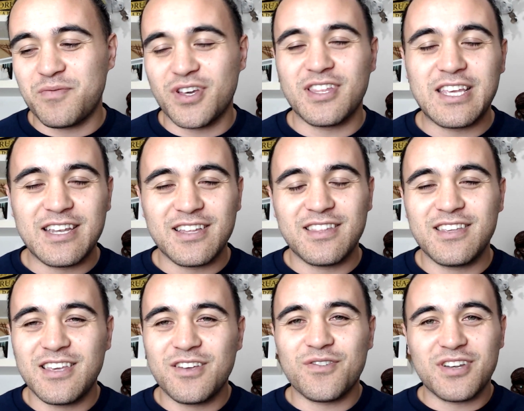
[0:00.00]
by the end of the
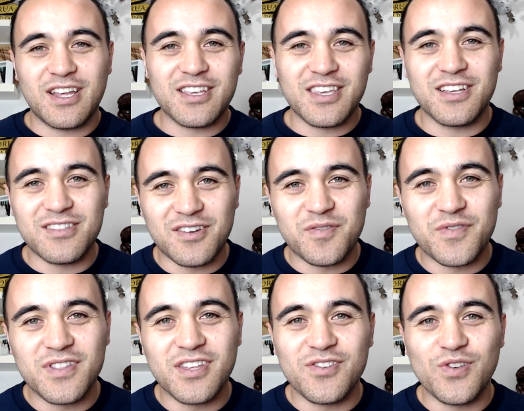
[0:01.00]
year and kicked off
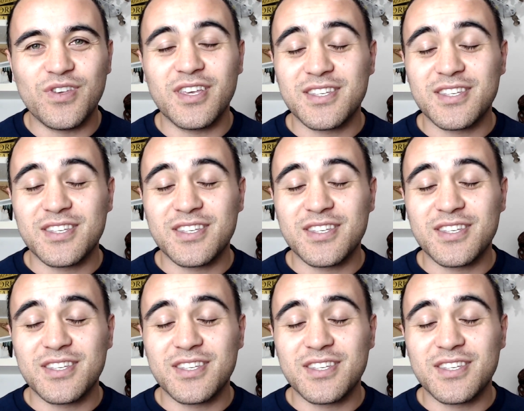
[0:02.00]
in the new year.